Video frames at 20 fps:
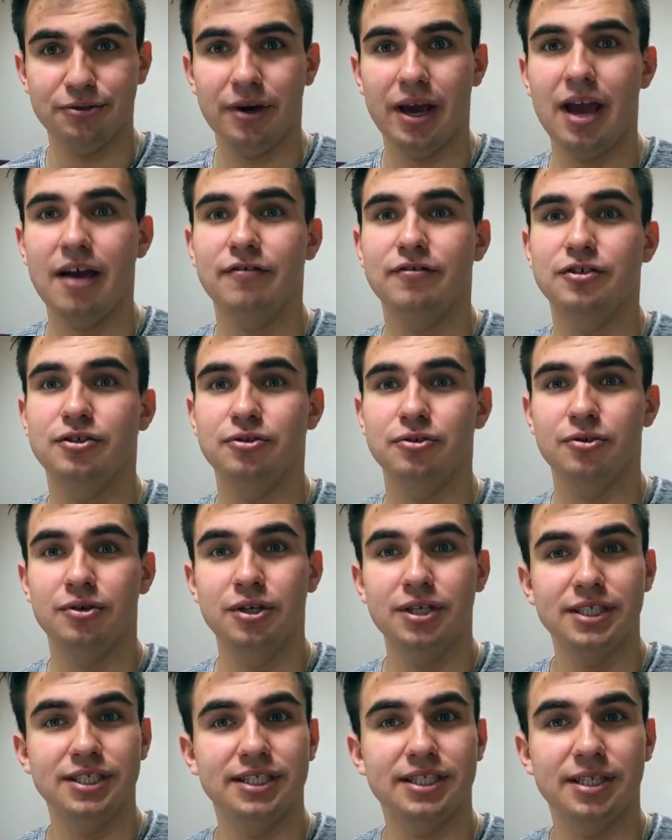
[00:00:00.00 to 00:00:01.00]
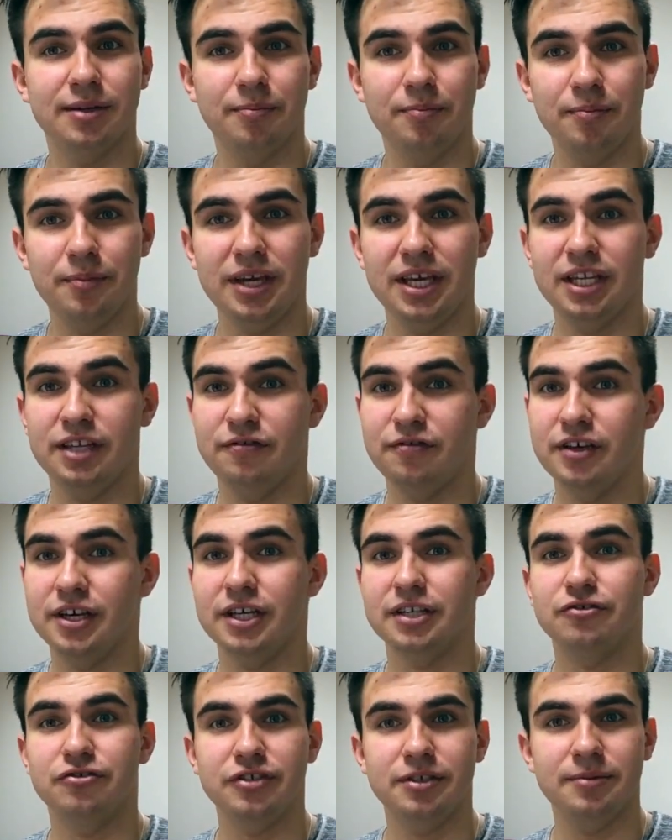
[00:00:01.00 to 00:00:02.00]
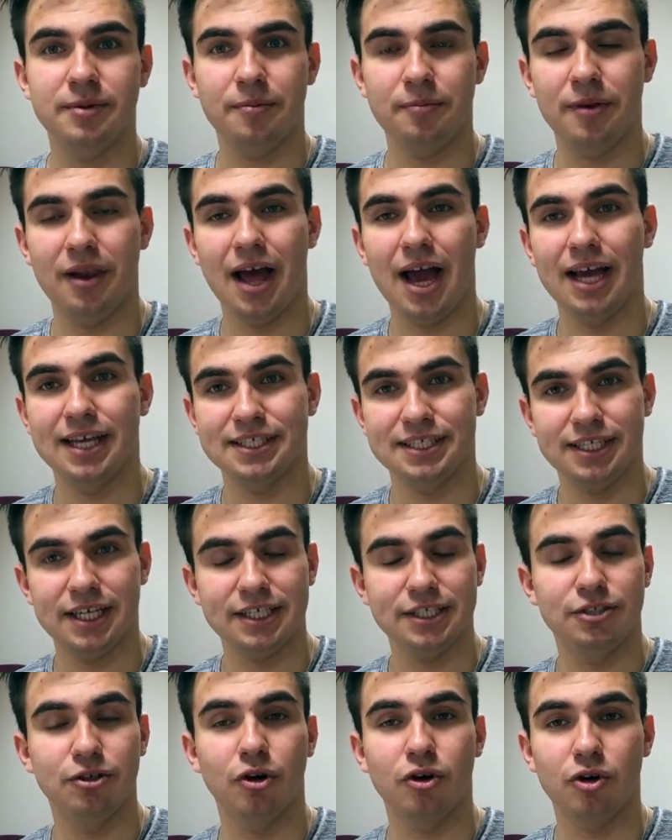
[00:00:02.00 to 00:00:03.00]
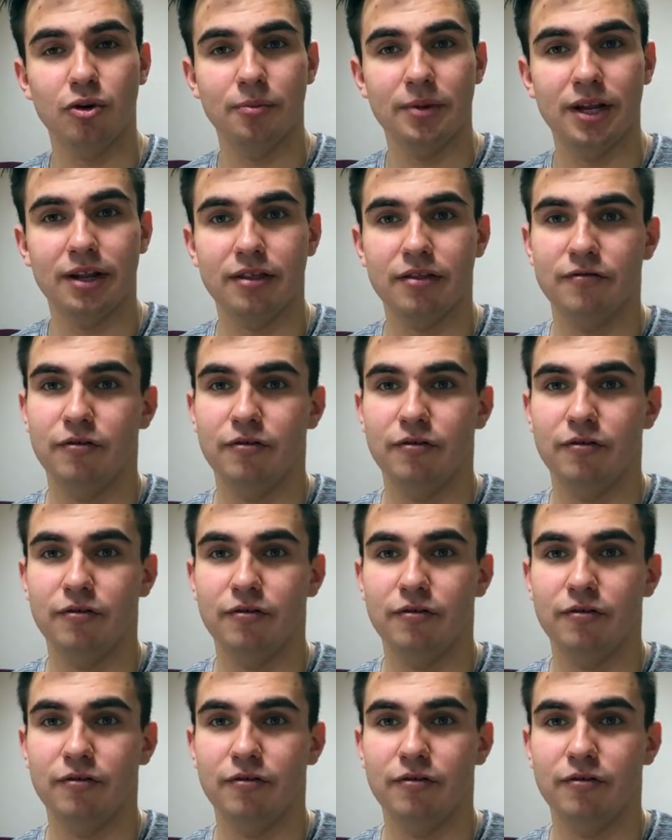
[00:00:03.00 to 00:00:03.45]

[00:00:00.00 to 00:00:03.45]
you have to submit via Dream Apply the next document.